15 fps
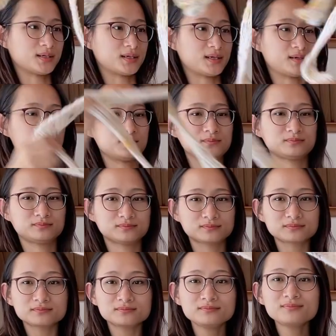Okay,
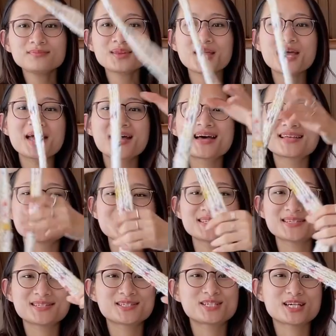
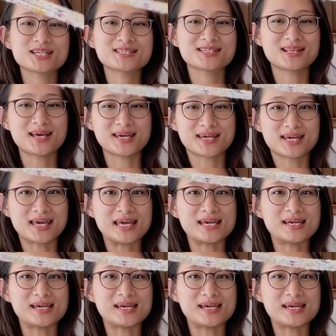this is just like